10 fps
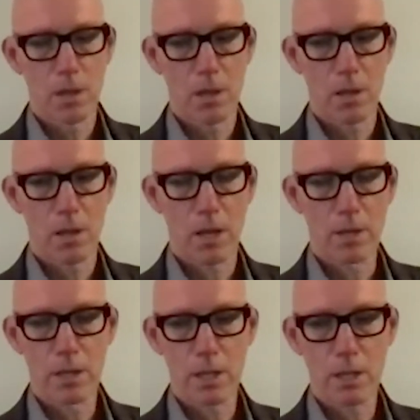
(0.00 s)
uh,
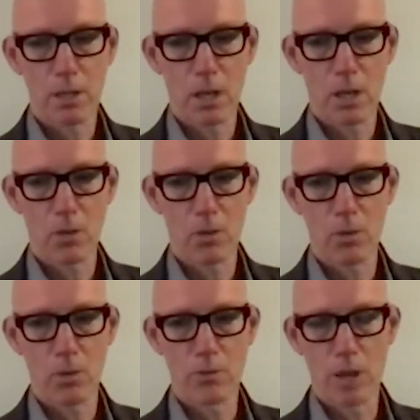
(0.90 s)
under
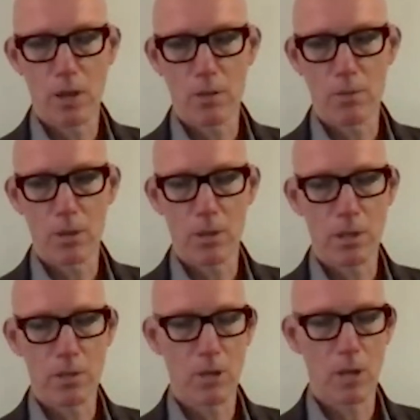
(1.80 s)
Netanyahu, Israel pol
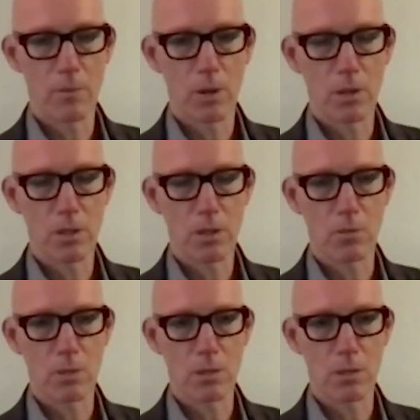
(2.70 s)
Israeli
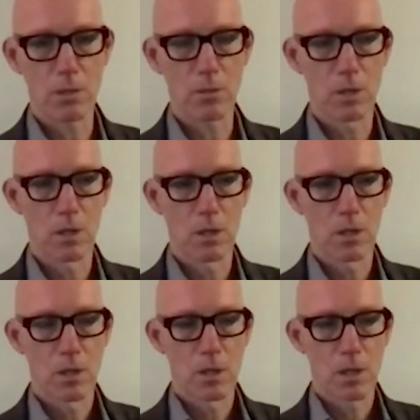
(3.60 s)
policy was to
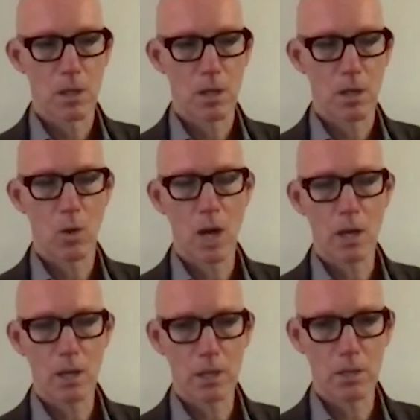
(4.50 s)
uh,
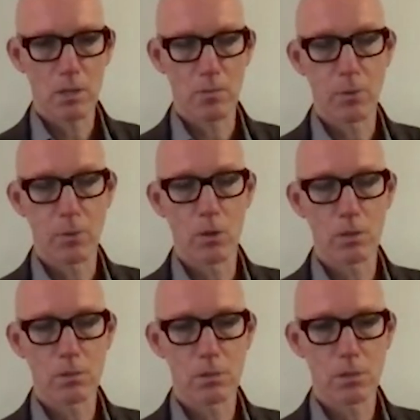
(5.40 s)
quietly
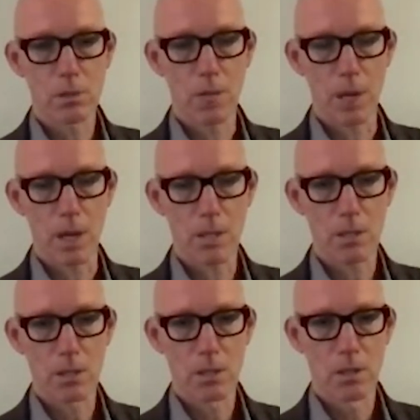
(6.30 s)
support
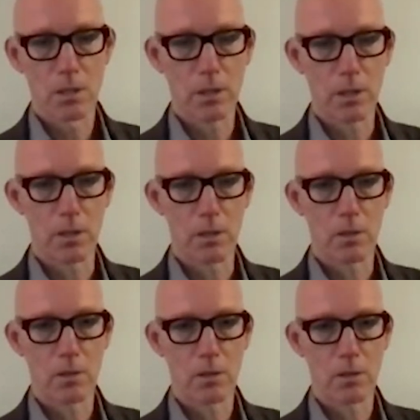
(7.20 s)
Hamas
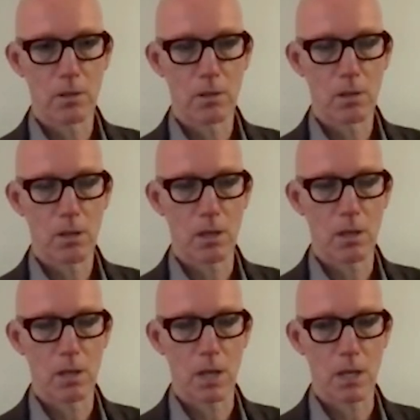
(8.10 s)
in
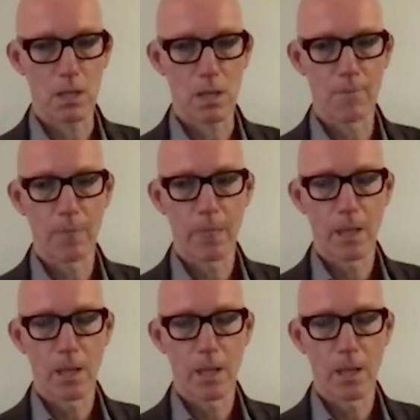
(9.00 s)
Gaza